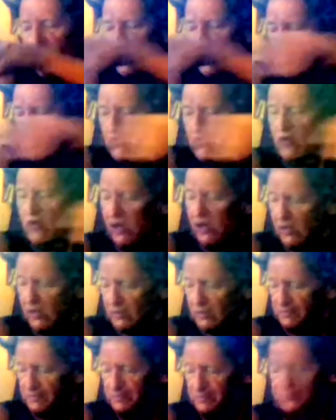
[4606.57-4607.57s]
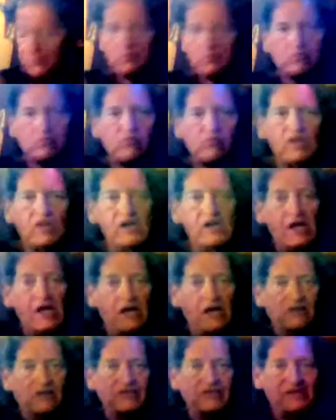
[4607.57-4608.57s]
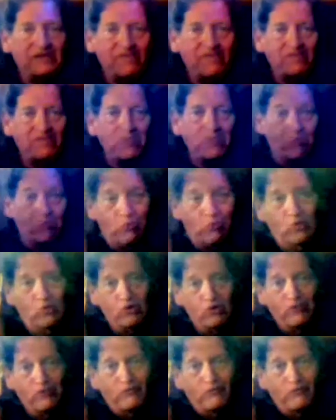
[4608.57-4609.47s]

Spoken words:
phone call. See, more